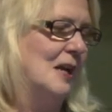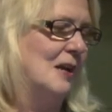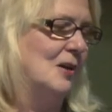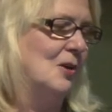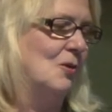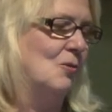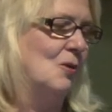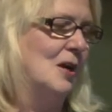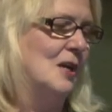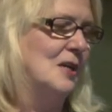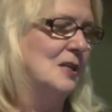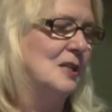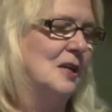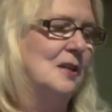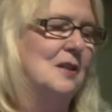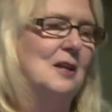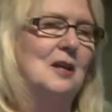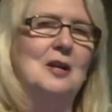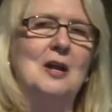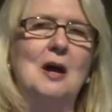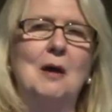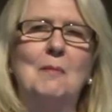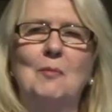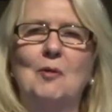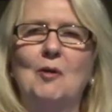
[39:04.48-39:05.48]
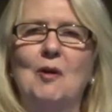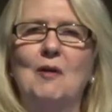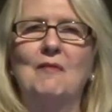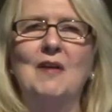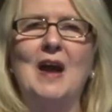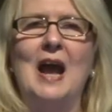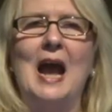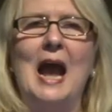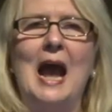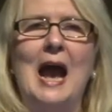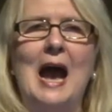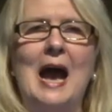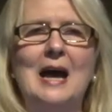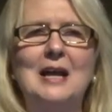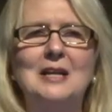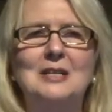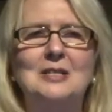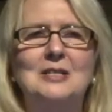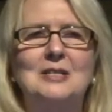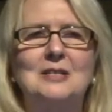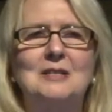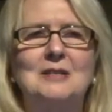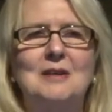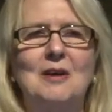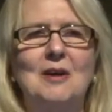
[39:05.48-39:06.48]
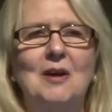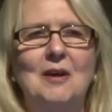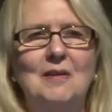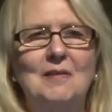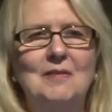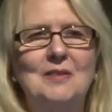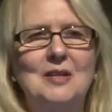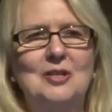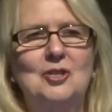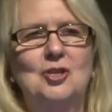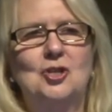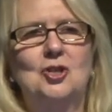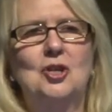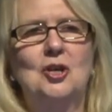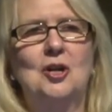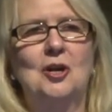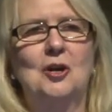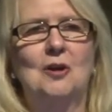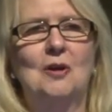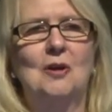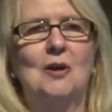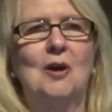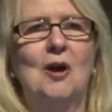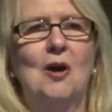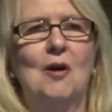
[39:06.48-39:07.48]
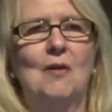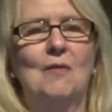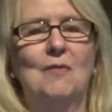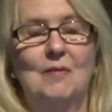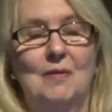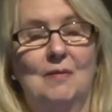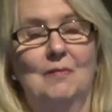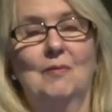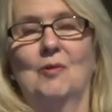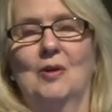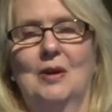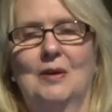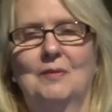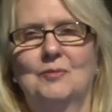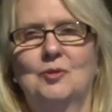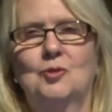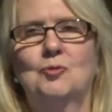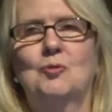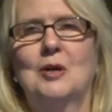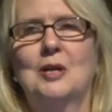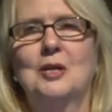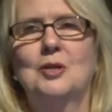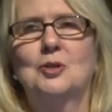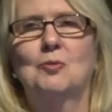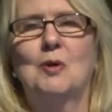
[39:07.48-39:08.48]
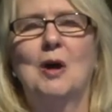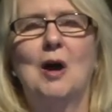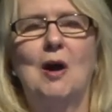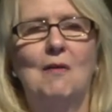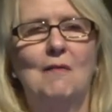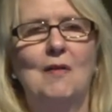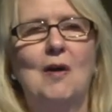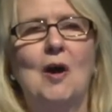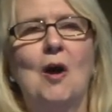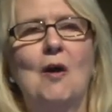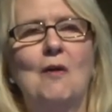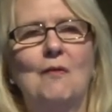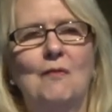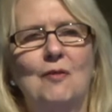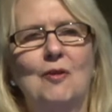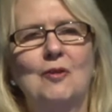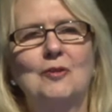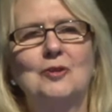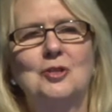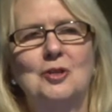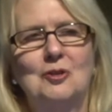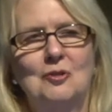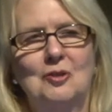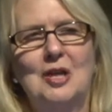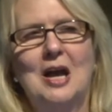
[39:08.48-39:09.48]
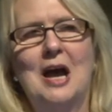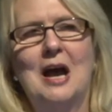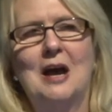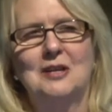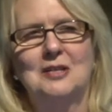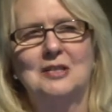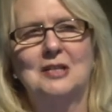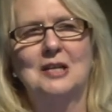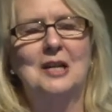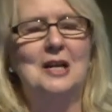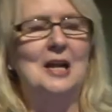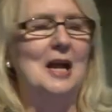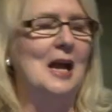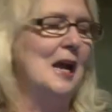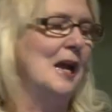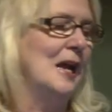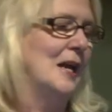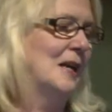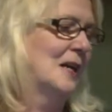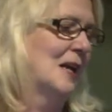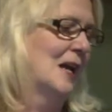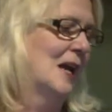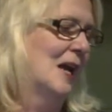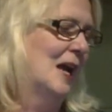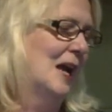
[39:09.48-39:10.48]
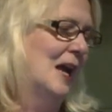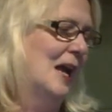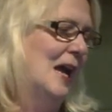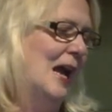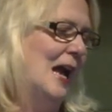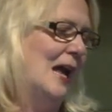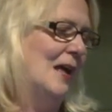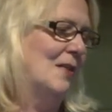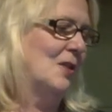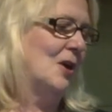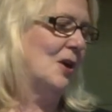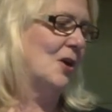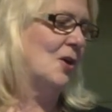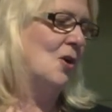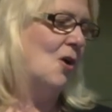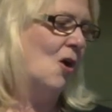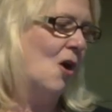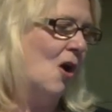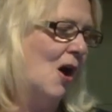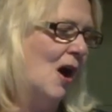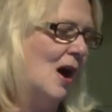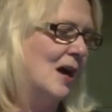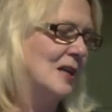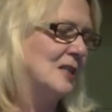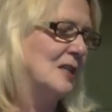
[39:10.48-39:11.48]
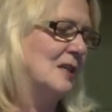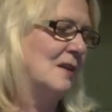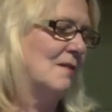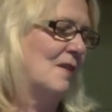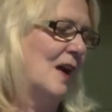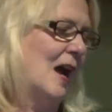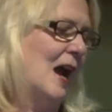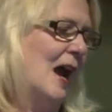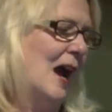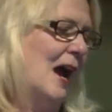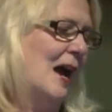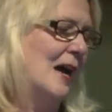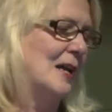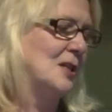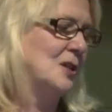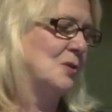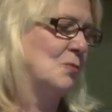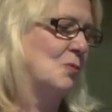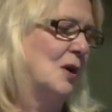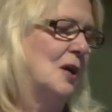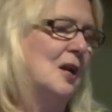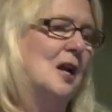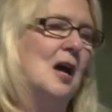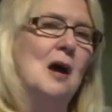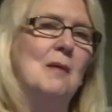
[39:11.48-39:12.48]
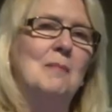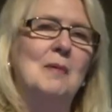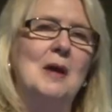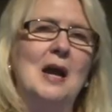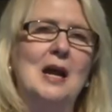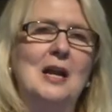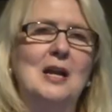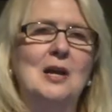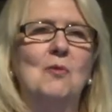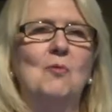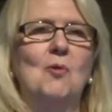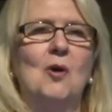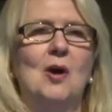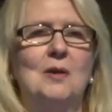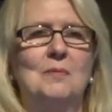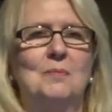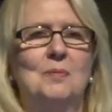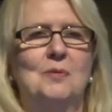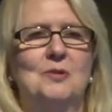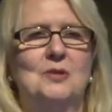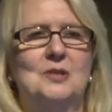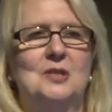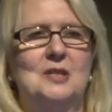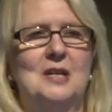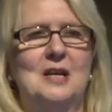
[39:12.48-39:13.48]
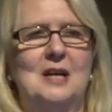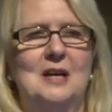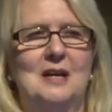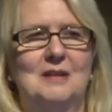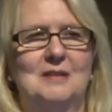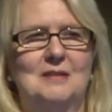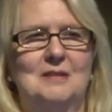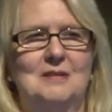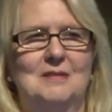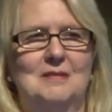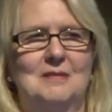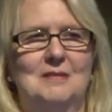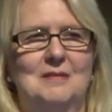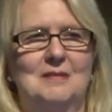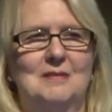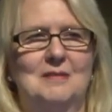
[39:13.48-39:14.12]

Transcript: increase in the number of ads this year, 2012, over 2008. And the cost of ads went up 81%.